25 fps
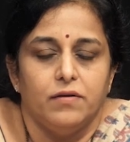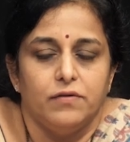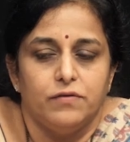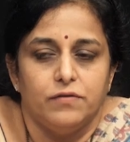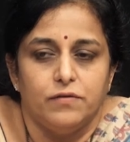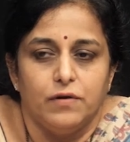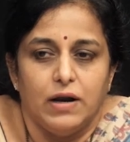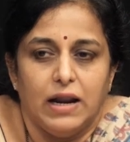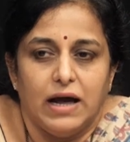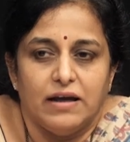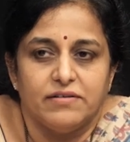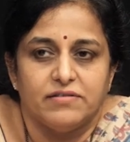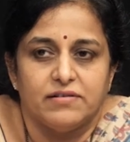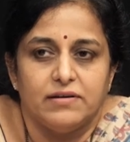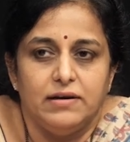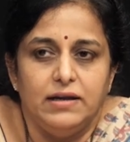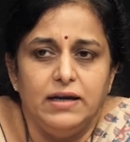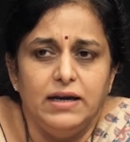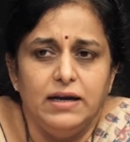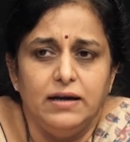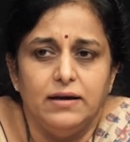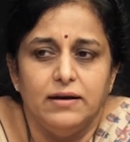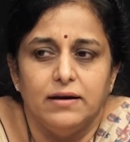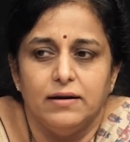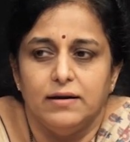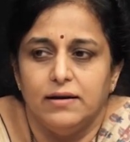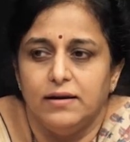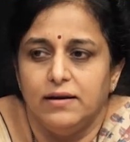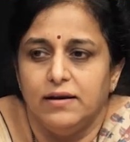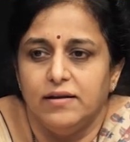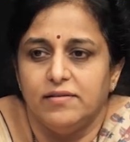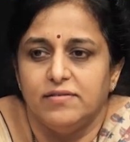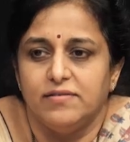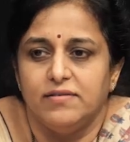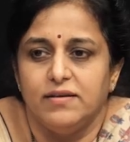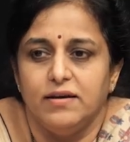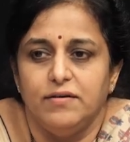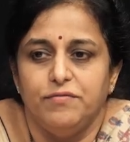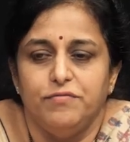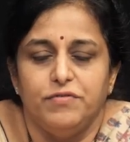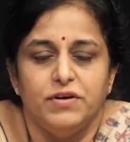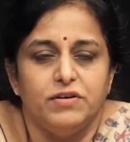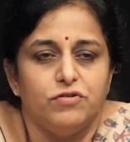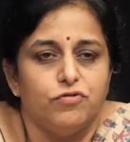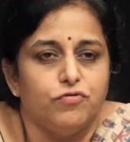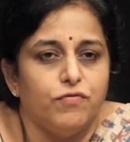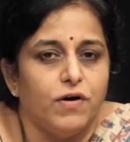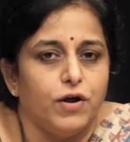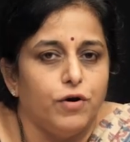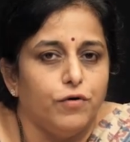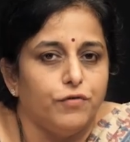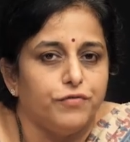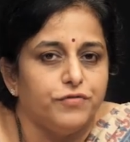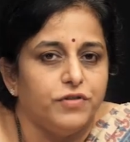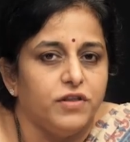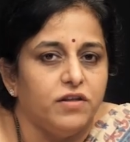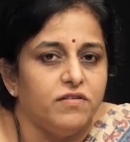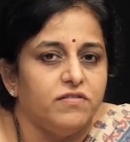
So, lastly, let us see which one of